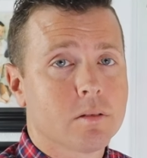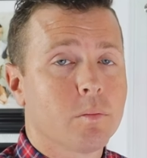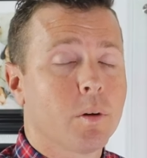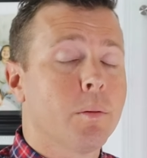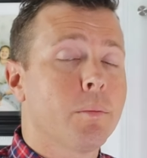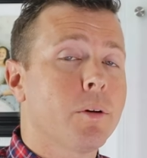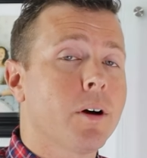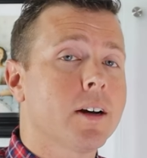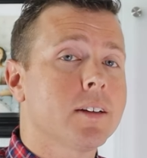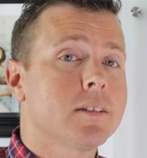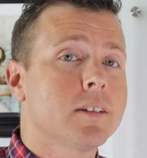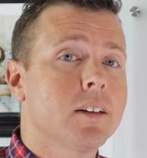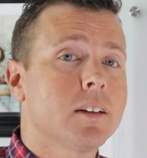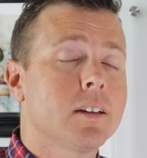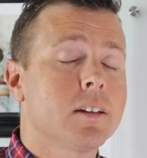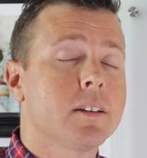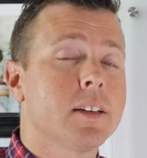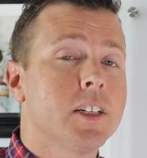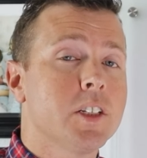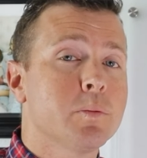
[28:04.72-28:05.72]
Remember I said
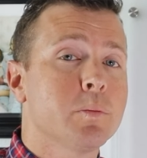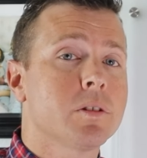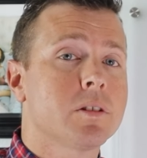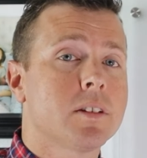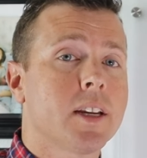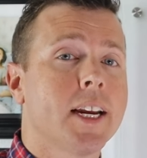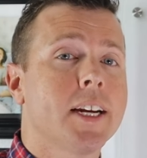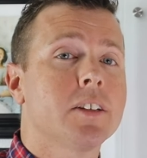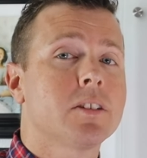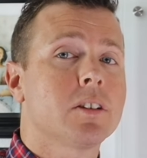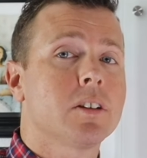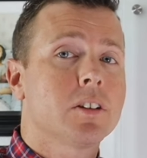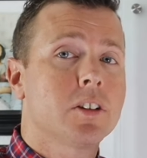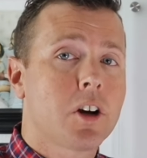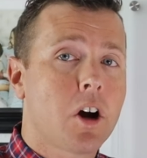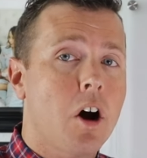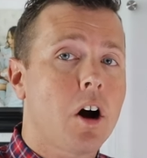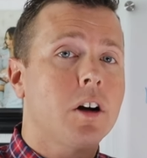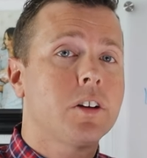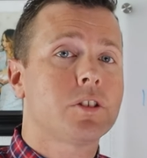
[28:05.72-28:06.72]
that these mistakes could
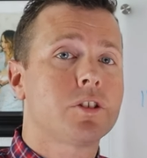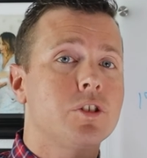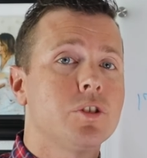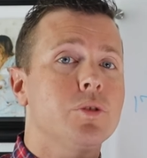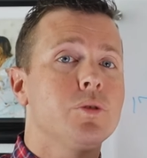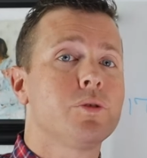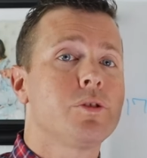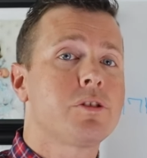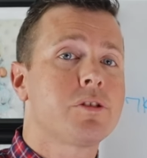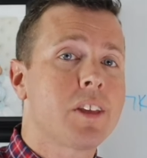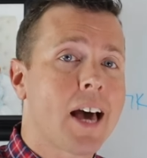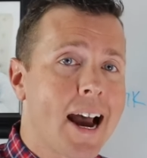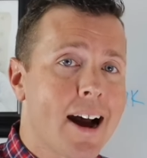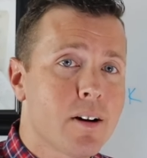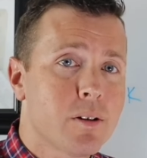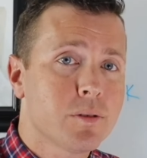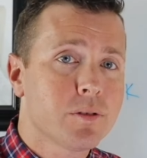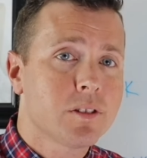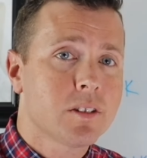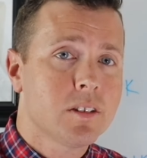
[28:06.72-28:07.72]
cost you
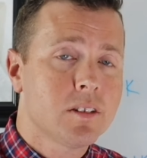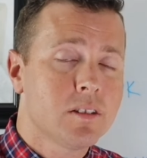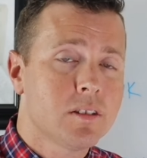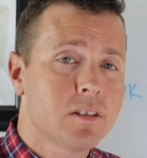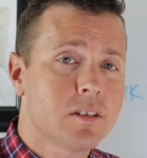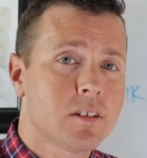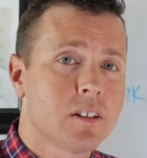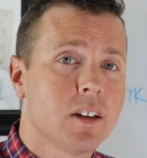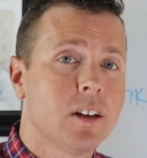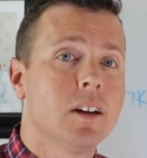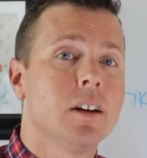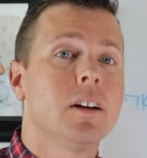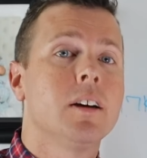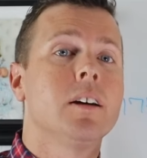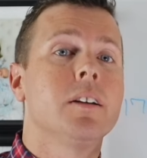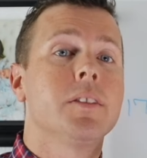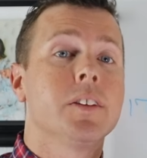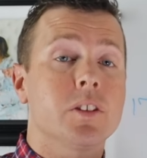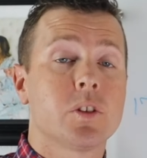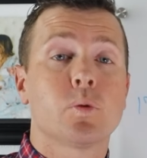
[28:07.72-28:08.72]
thousands?
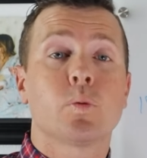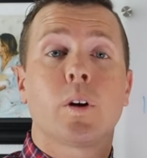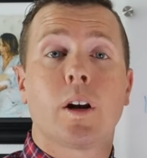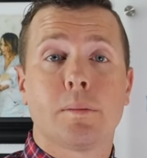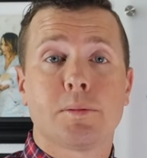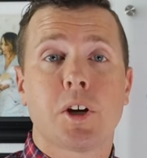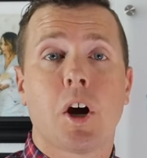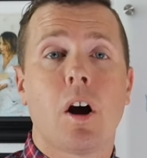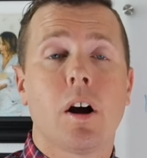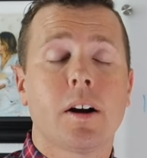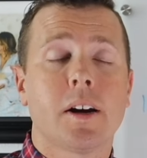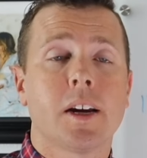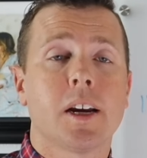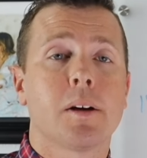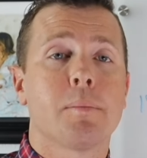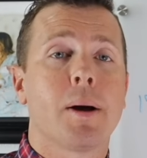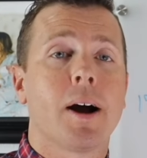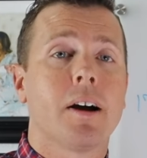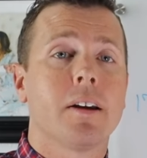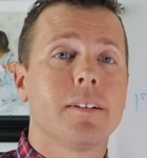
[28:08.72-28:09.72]
This is what I'm talking
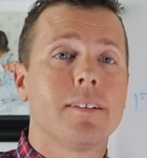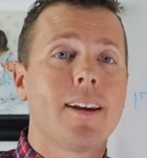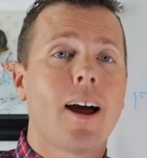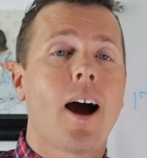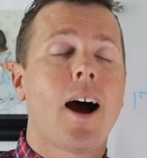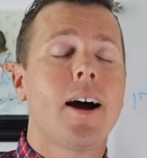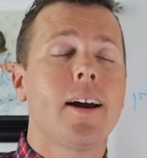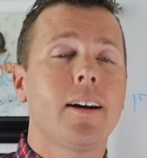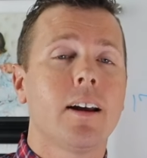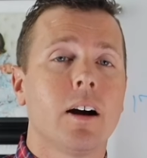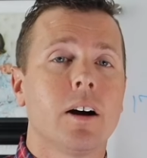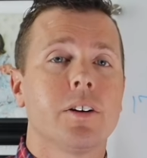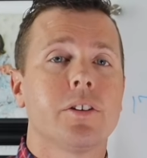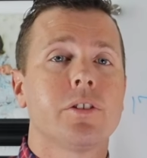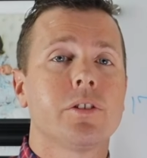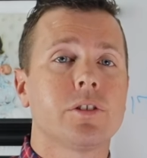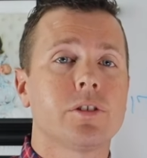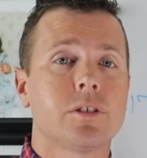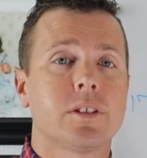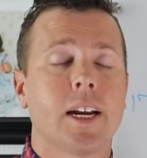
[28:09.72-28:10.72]
about, not
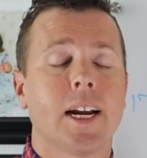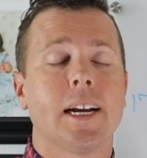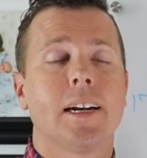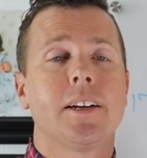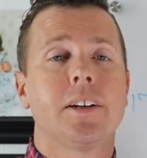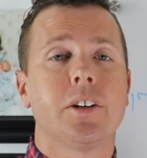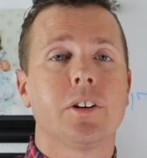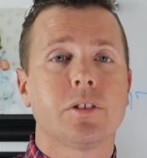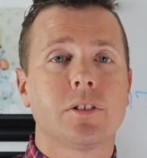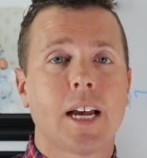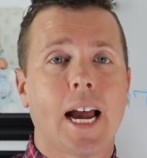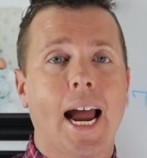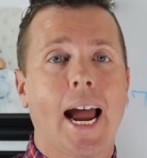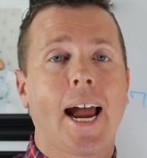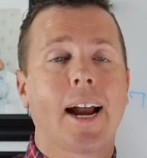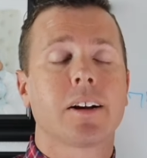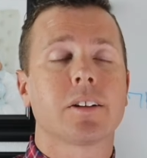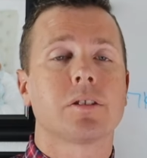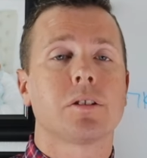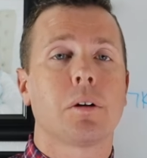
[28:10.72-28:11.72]
understanding your
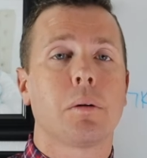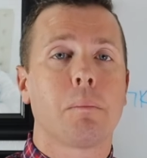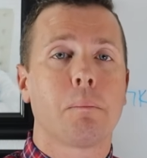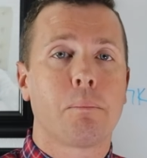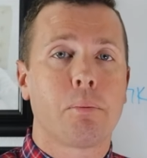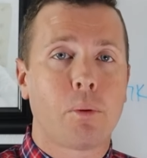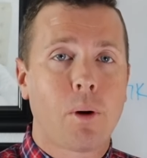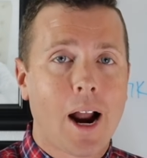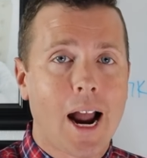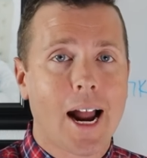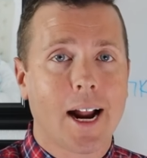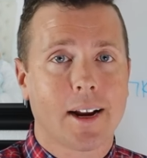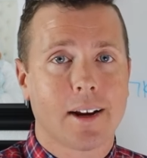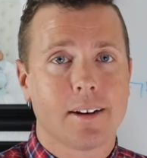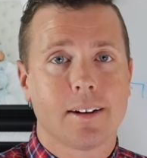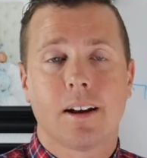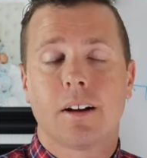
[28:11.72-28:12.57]
tax bracket.